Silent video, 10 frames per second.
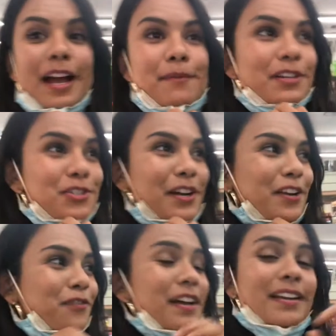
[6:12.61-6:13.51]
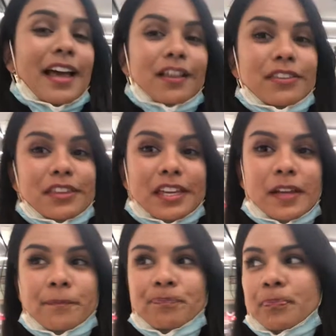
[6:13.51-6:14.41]
gonna try to find healthy,
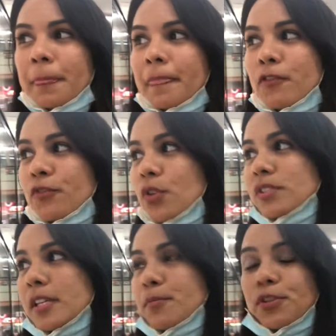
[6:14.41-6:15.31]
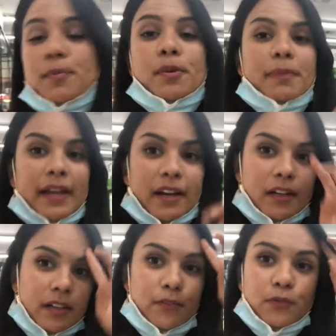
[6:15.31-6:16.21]
frozen,
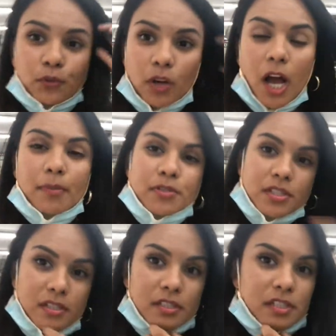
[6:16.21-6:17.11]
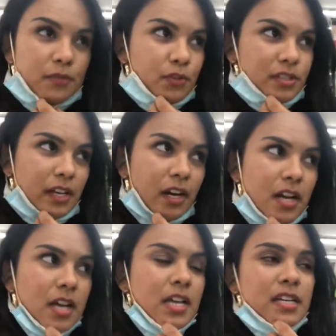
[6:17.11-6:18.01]
pre-prepared food options for
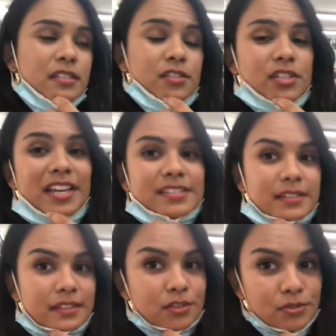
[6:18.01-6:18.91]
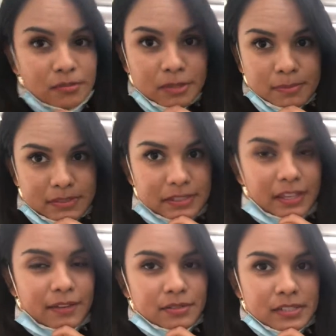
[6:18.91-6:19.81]
Sarah, since she has an extremely busy
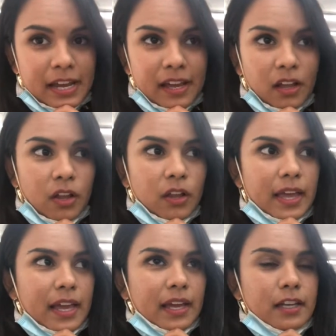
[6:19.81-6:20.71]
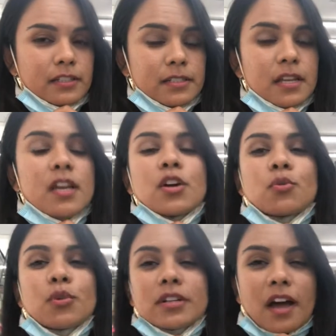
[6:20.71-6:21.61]
lifestyle and
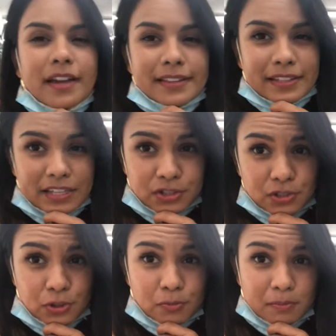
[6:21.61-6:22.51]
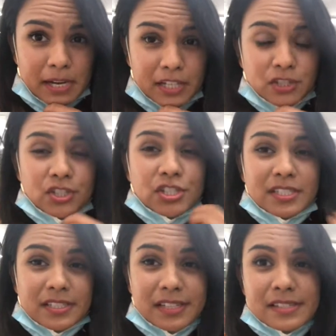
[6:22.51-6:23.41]
we're not in the kitchen too much, and she
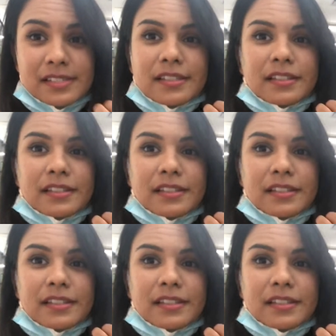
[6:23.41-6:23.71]
does